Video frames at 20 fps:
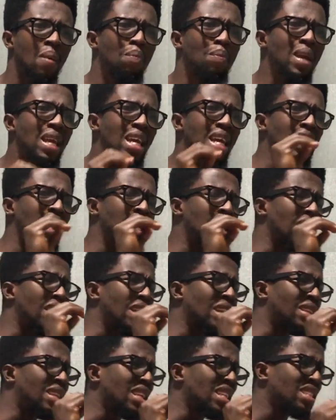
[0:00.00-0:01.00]
be in
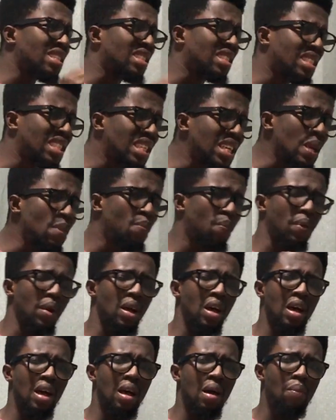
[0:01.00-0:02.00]
this deep
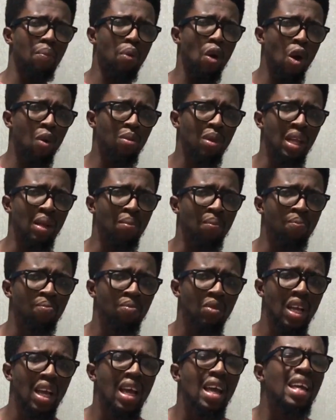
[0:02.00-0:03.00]
problem?
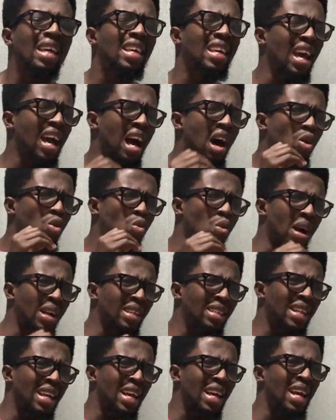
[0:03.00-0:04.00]
Get out
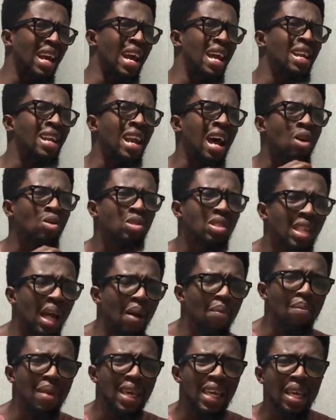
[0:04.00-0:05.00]
one day and now
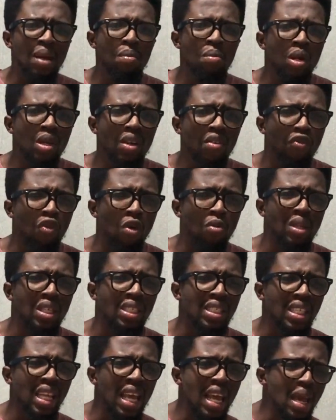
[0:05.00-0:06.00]
start making money from the
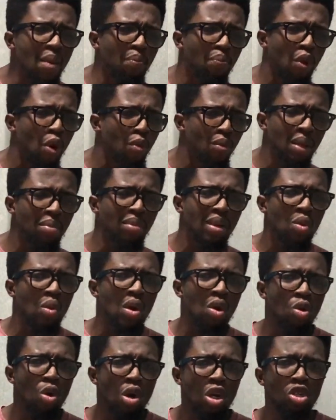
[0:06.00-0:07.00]
same problem they
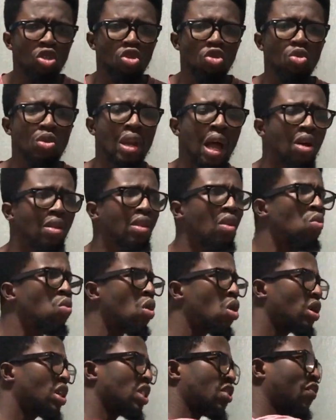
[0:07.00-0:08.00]
were going through. Now the
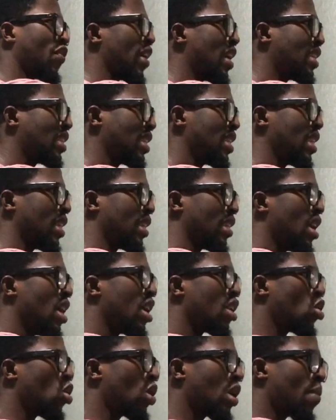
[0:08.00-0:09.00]
world is facing it.
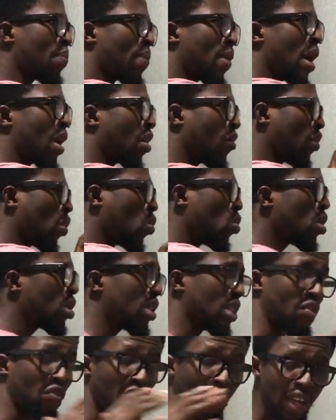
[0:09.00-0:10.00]
The other part of the
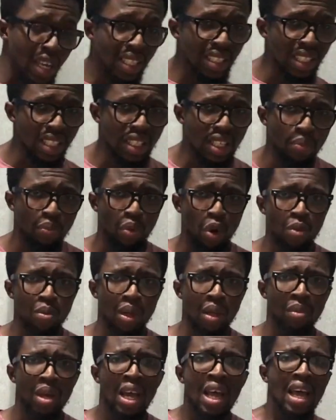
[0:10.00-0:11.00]
world is facing the
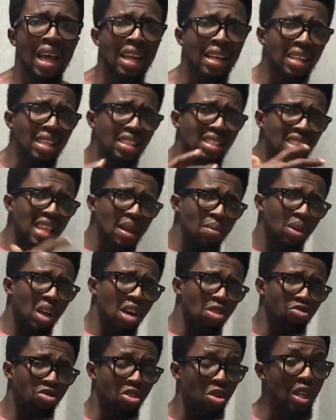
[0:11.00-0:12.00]
problem. And this same
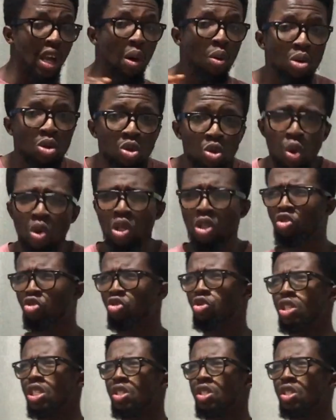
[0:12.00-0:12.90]
country that was going through